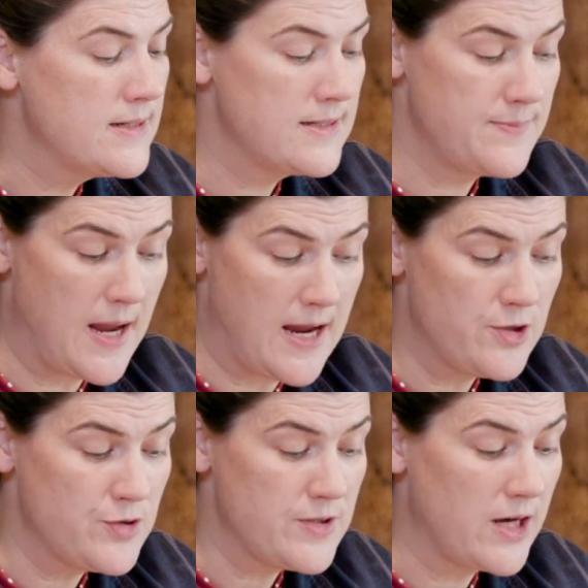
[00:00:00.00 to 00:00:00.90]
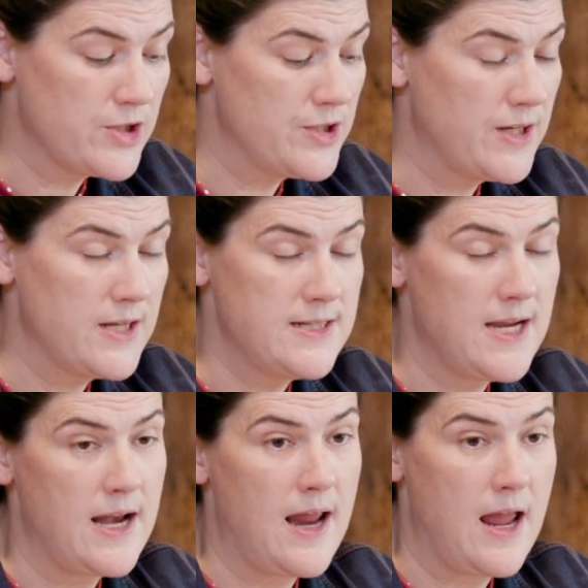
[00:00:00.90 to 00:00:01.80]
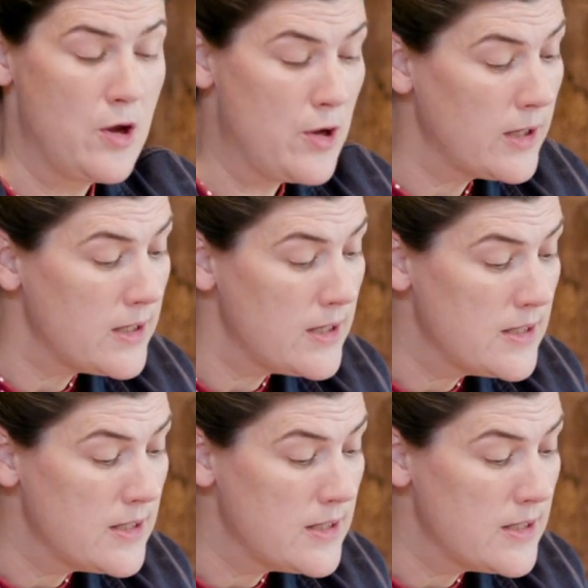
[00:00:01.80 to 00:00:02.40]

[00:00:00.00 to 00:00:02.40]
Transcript: Does my introduction contain a hook?